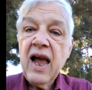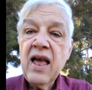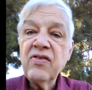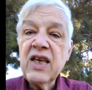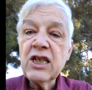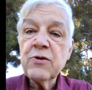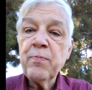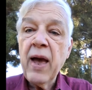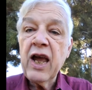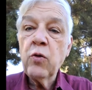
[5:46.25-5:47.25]
and this
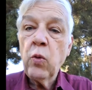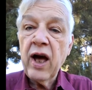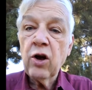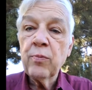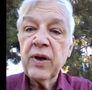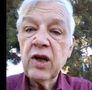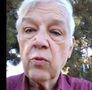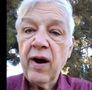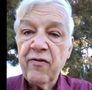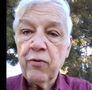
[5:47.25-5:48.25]
may well be a
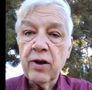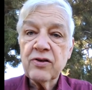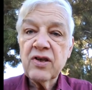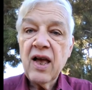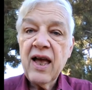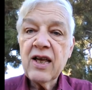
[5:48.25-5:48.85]
reference